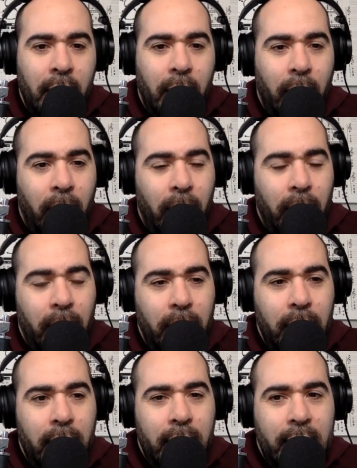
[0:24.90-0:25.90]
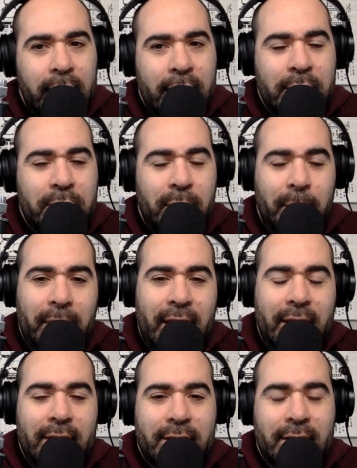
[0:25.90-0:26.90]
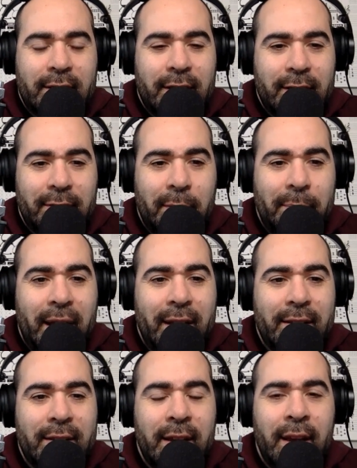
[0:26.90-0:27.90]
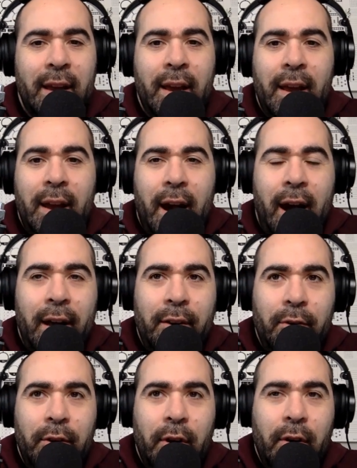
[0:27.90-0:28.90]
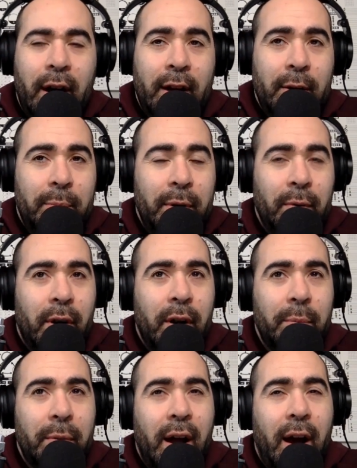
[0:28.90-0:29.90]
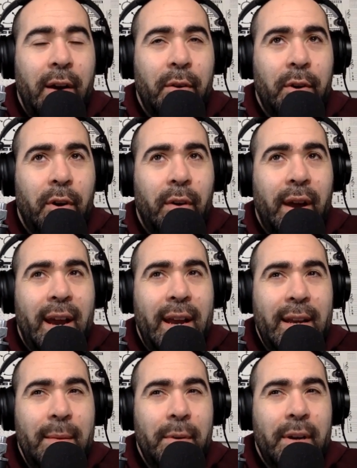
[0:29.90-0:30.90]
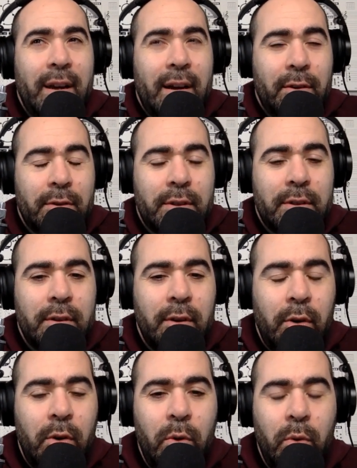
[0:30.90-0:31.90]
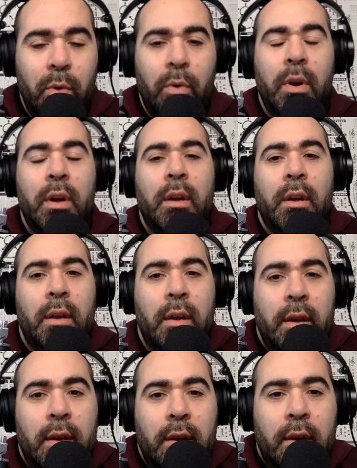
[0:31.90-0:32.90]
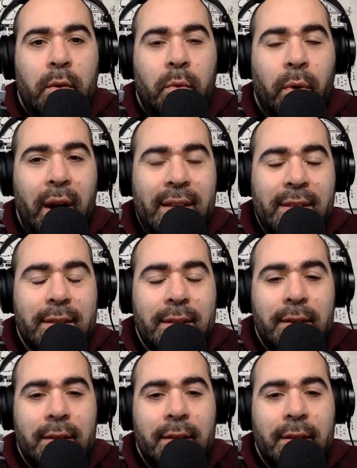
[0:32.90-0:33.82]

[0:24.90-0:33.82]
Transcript: All extremely successful bands. I don't know, I could be wrong, but I don't know anyone else who writes